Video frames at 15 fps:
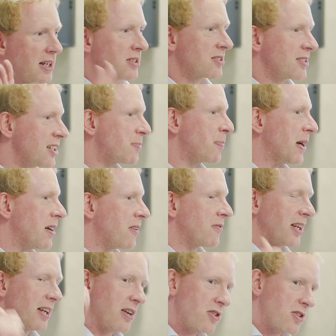it's
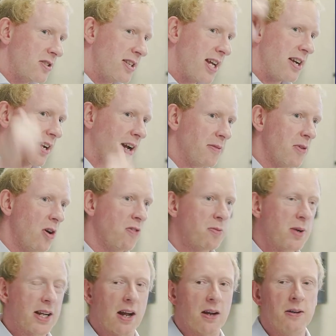perfect, you know, just there you go, off
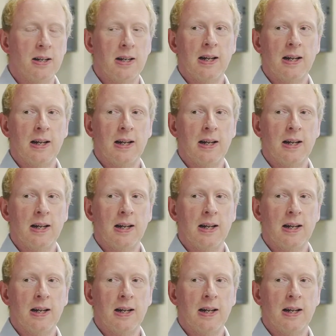we go.